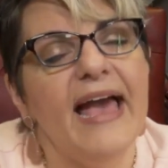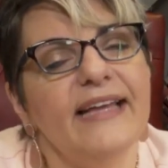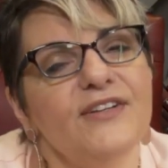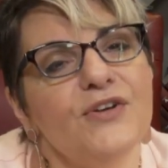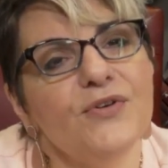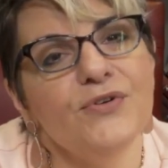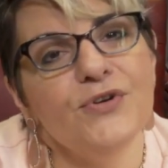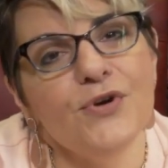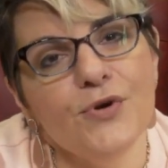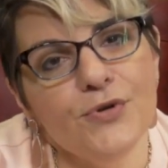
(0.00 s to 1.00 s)
And you're
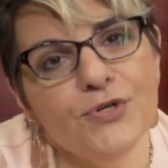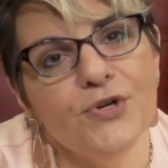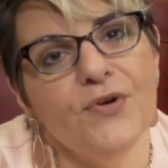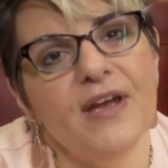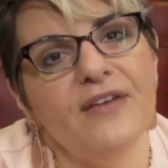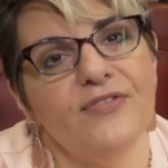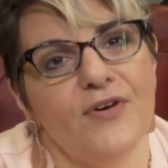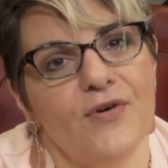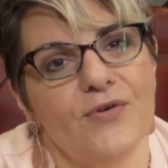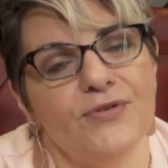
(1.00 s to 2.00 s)
nurturing
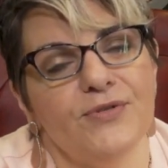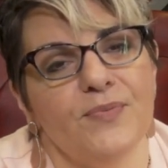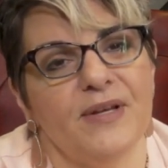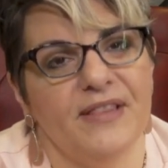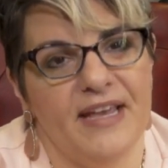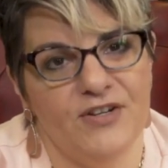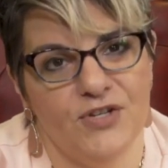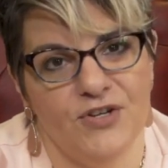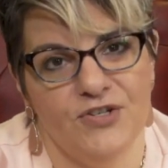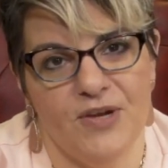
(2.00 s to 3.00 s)
those
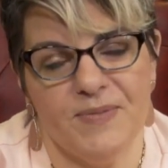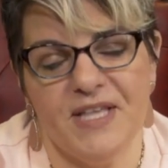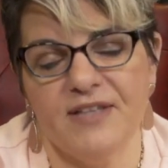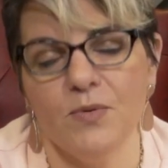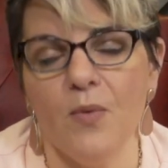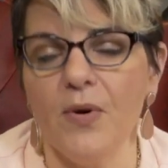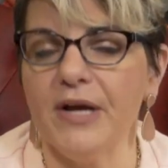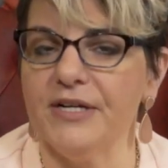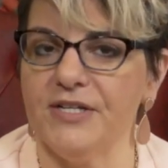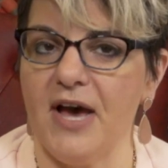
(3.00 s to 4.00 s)
relationships. That's what we're
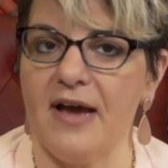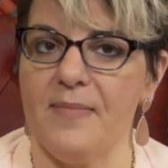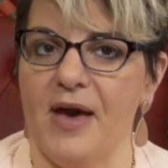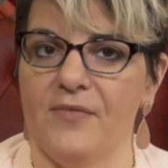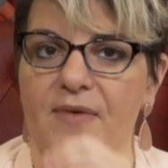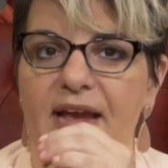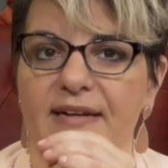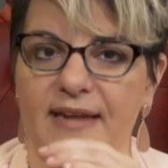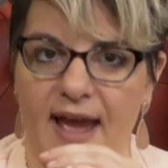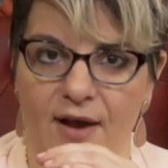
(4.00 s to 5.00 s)
going to talk about
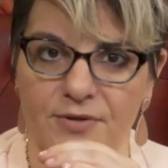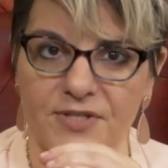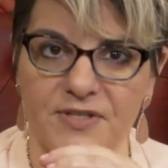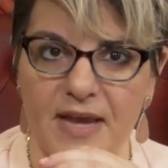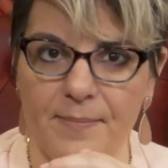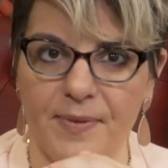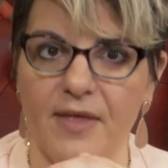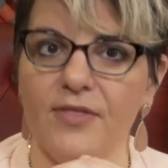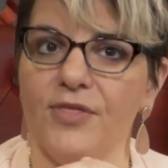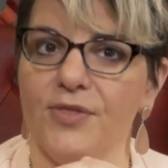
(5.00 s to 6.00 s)
right now, step
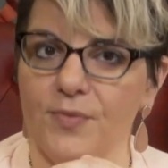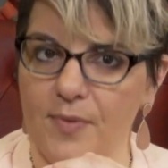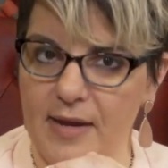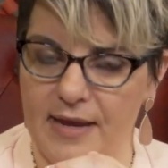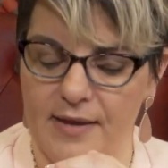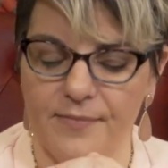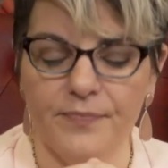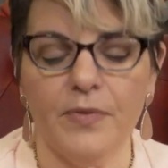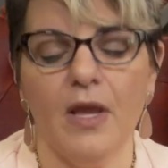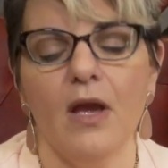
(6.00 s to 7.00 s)
three.
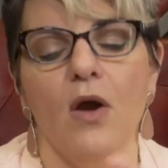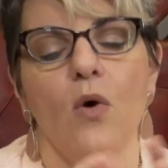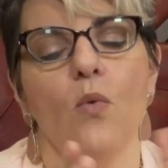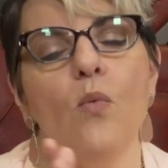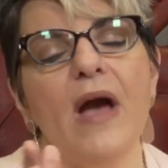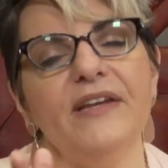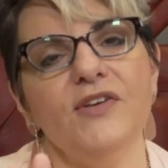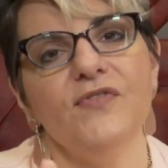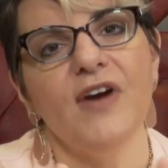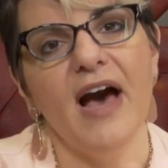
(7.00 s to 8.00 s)
When
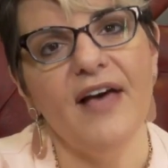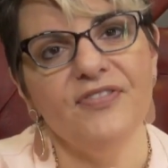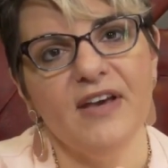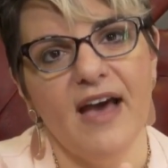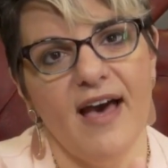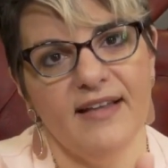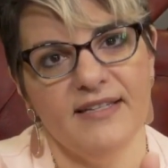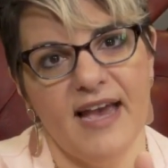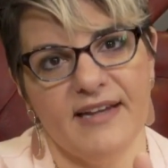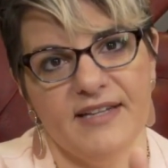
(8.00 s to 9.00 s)
you've got the
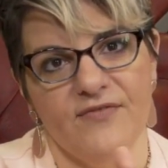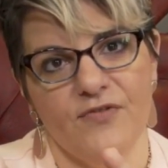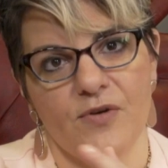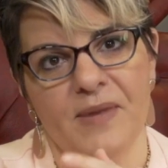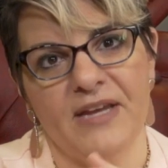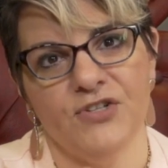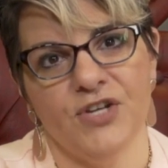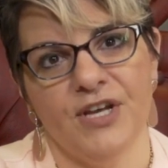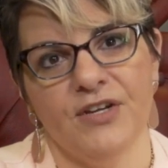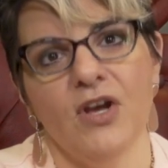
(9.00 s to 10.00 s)
contact
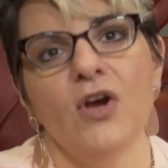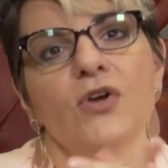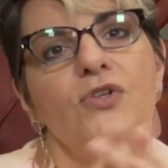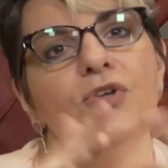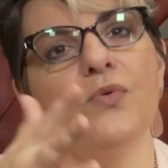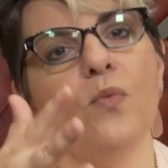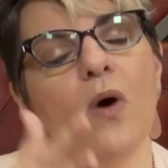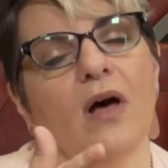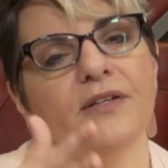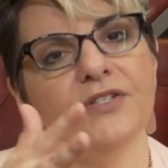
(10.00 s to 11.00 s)
information, you
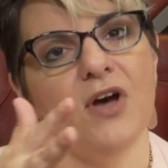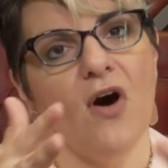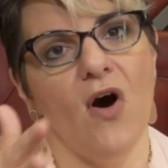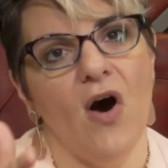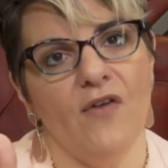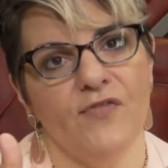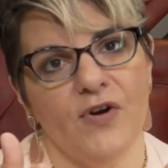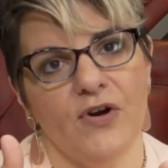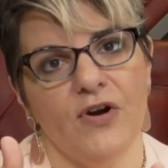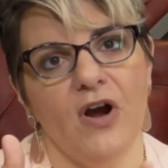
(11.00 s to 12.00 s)
want to
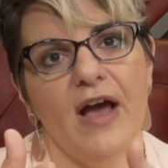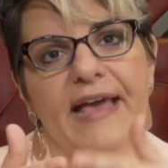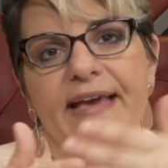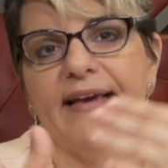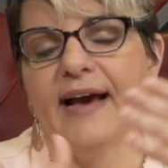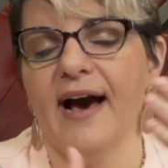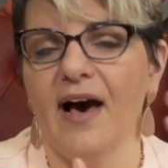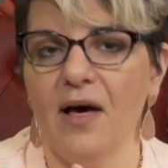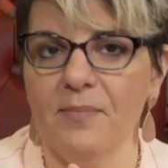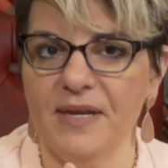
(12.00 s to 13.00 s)
offer a
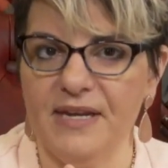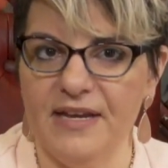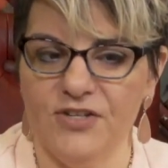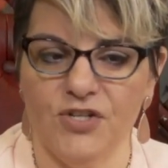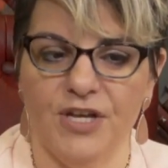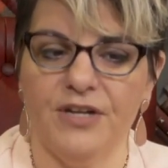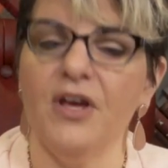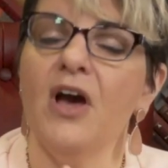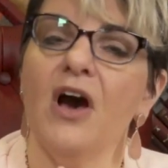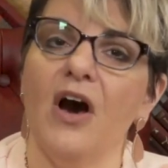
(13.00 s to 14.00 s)
combination
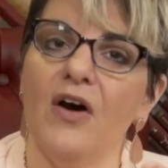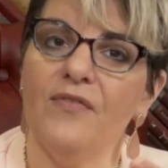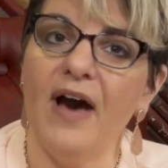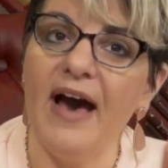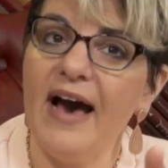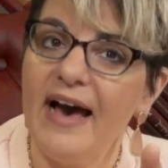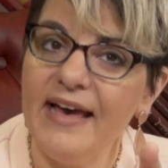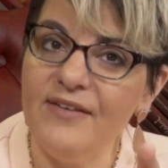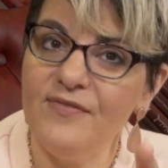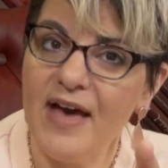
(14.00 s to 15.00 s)
of
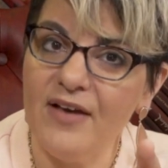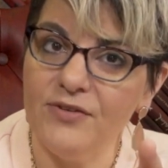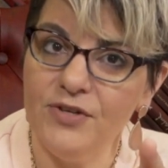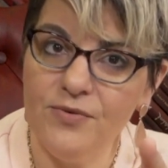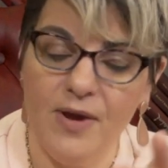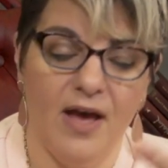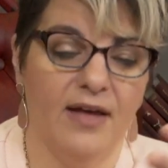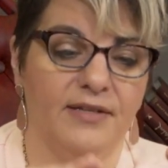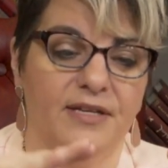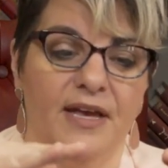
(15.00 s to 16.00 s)
high-value
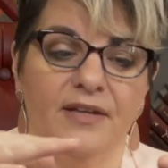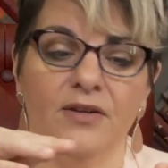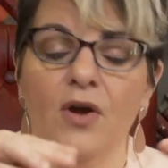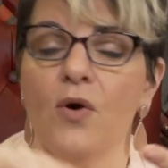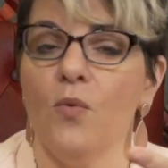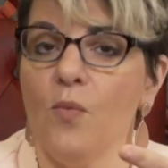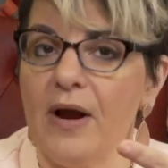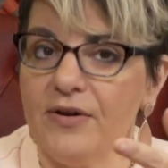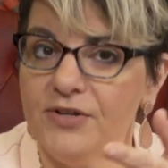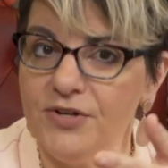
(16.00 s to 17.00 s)
content
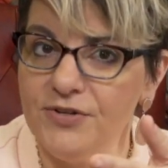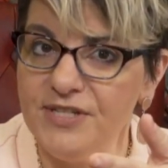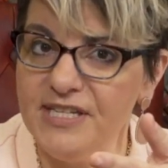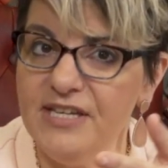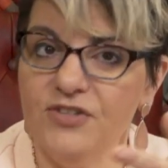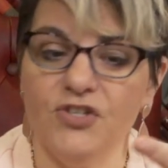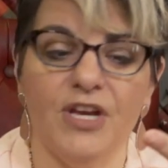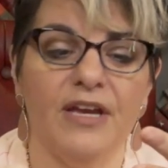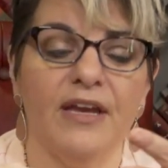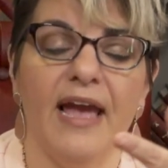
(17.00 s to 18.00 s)
where you're
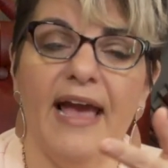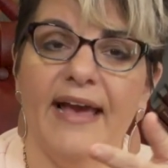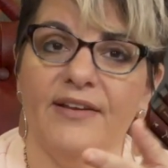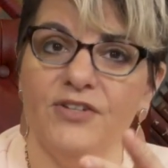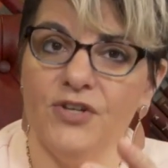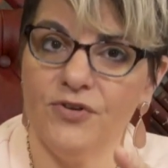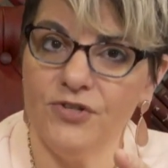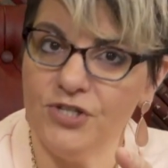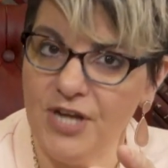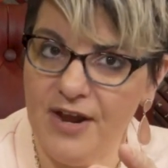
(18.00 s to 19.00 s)
teaching and you're
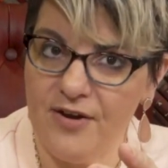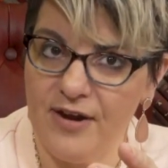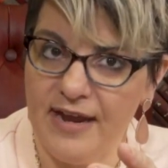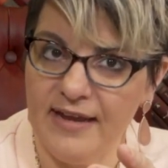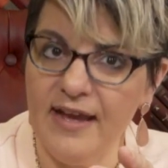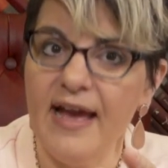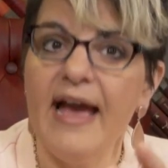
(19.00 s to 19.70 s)
sharing,